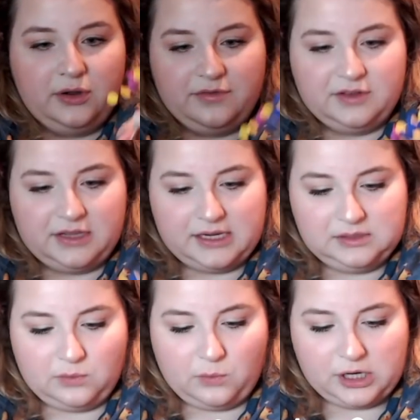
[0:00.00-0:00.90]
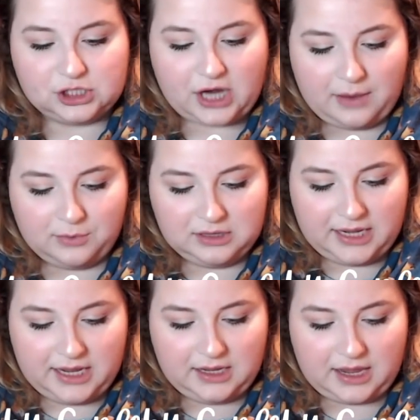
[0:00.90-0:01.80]
for this, which I will
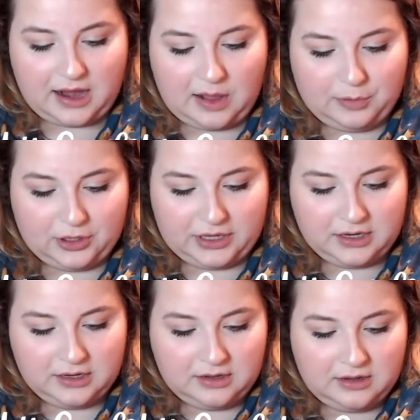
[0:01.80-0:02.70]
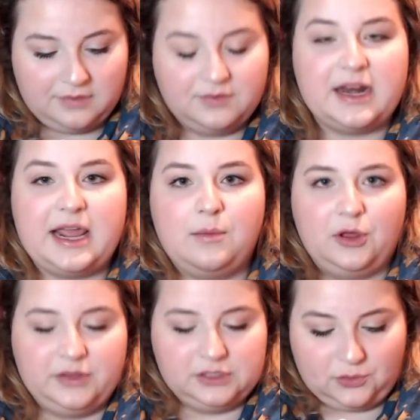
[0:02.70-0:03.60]
link, and I'll put the name
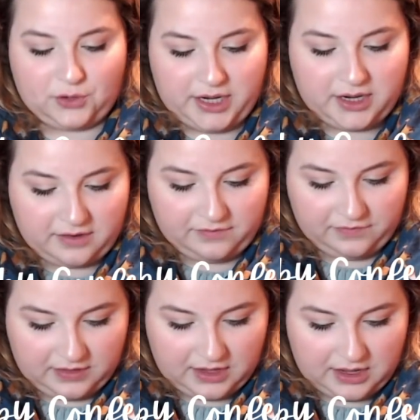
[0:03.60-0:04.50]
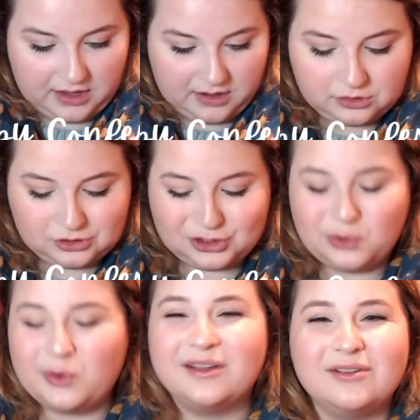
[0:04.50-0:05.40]
on the screen of the
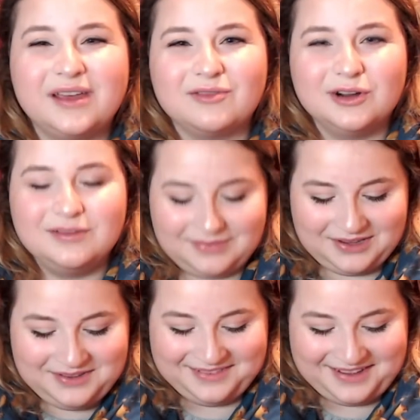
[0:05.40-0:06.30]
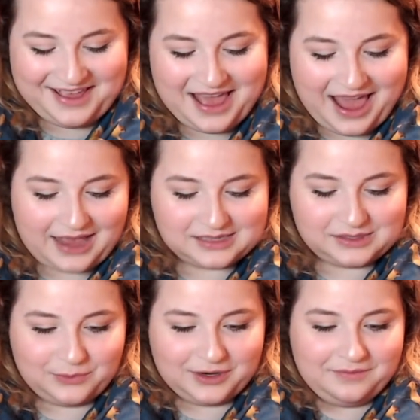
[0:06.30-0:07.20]
tutorial giver, as it
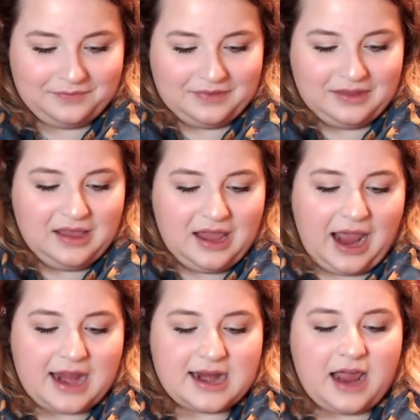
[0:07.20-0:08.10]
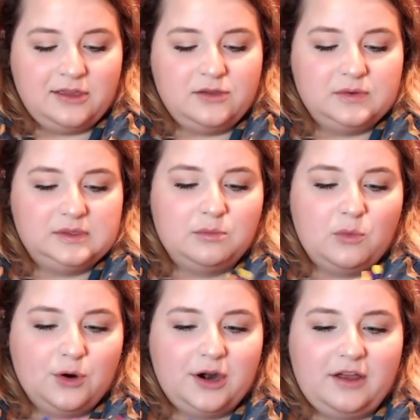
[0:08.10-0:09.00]
were. And I used
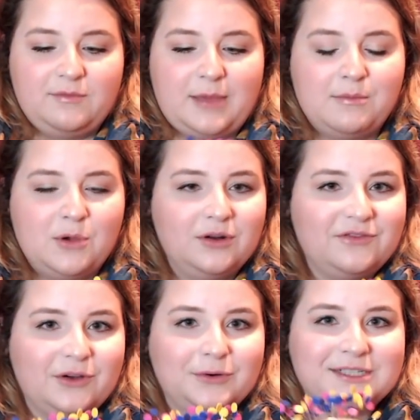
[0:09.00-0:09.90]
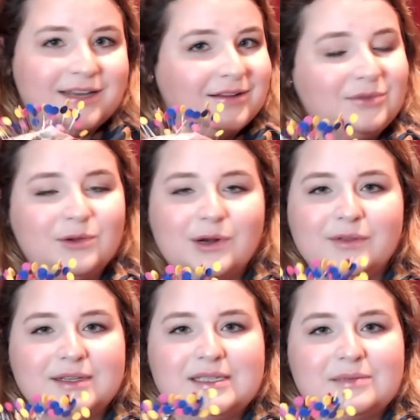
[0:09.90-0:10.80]
more of my Moda folktale. You know,
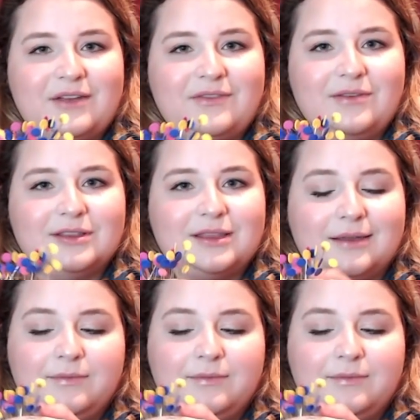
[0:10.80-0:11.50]
this is my favorite thing